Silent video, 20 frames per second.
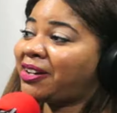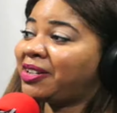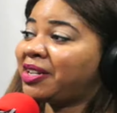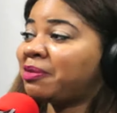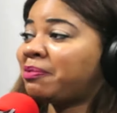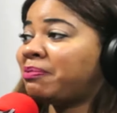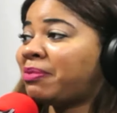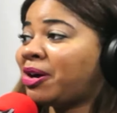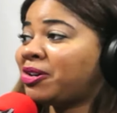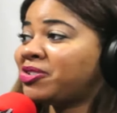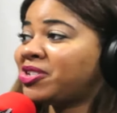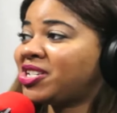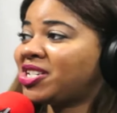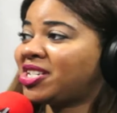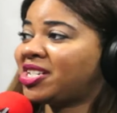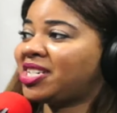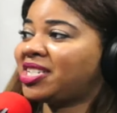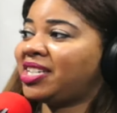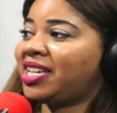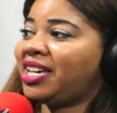
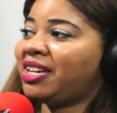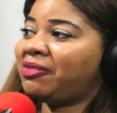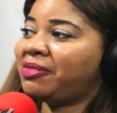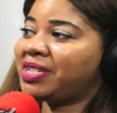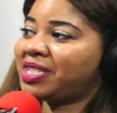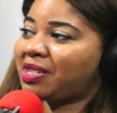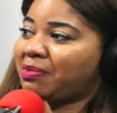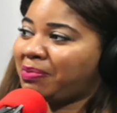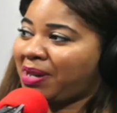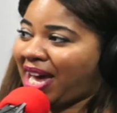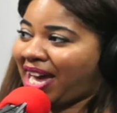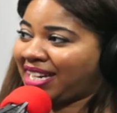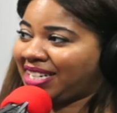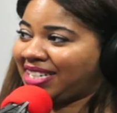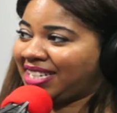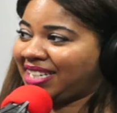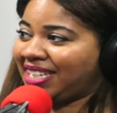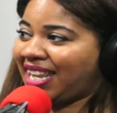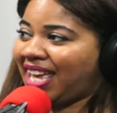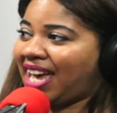emotionally was
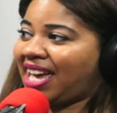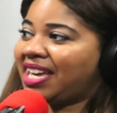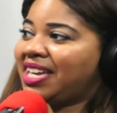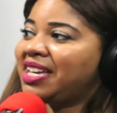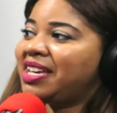impacting that,